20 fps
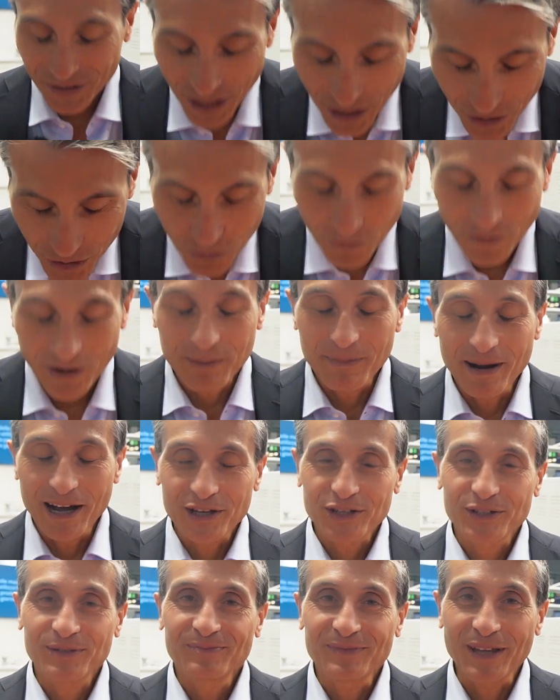Thank you very
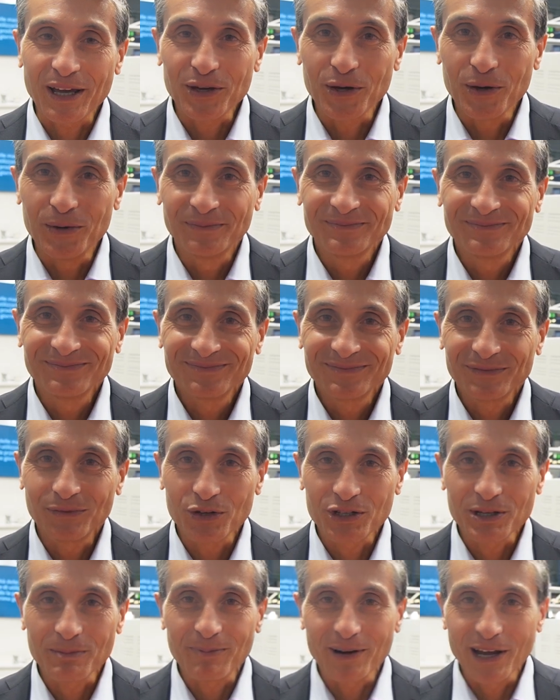much. Thank you. It
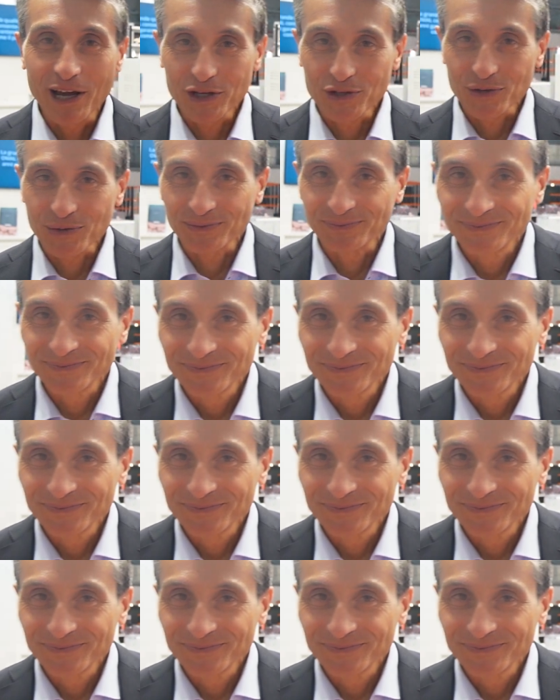was a pleasure.